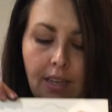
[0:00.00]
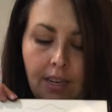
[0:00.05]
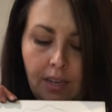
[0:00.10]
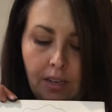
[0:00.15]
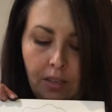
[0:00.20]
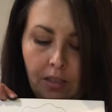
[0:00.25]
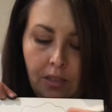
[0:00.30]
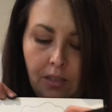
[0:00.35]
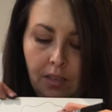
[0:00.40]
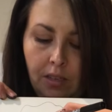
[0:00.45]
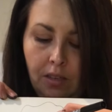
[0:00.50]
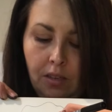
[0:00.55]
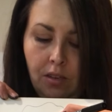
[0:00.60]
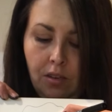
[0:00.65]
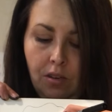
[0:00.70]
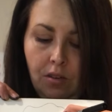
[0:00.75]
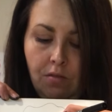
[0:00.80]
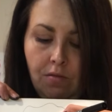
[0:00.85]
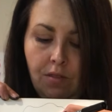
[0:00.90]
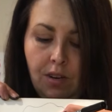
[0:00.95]
Kind of looks like a
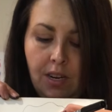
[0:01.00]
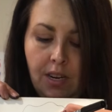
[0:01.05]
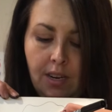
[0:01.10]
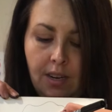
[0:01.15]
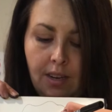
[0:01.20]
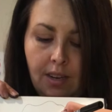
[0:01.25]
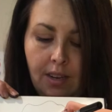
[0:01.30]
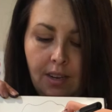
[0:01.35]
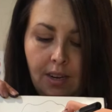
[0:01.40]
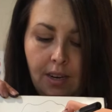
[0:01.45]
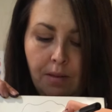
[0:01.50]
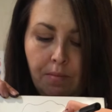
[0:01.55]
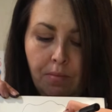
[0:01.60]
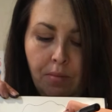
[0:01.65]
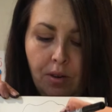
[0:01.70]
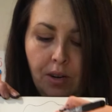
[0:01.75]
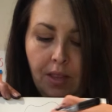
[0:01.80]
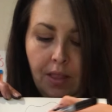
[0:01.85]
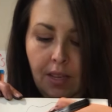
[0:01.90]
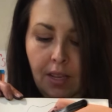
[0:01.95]
donut, and then I'm
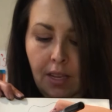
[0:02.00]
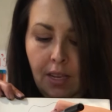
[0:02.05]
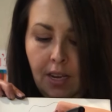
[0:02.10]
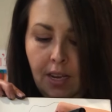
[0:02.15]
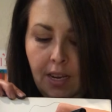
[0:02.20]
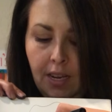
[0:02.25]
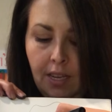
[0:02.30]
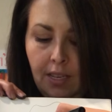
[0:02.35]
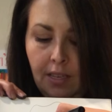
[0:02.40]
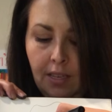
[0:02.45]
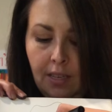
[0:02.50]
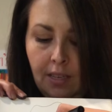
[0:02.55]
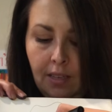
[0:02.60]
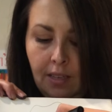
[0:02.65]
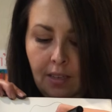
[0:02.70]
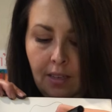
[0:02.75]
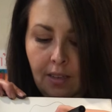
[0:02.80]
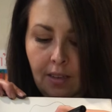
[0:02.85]
putting the lines.